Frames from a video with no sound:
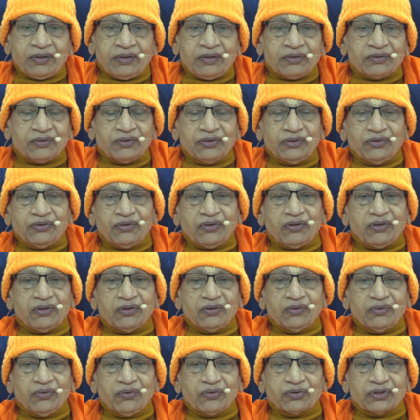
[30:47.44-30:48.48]
So your
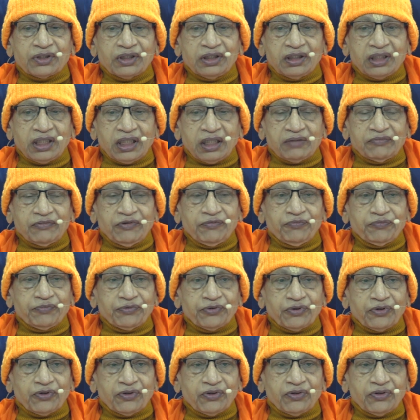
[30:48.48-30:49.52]
notion that I am
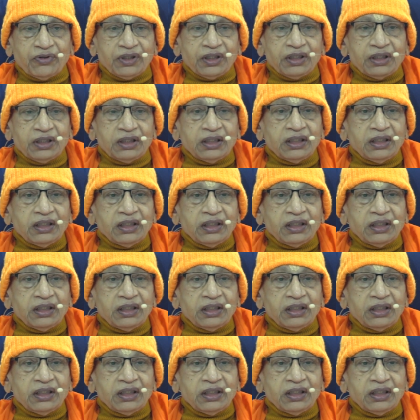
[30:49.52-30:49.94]
impure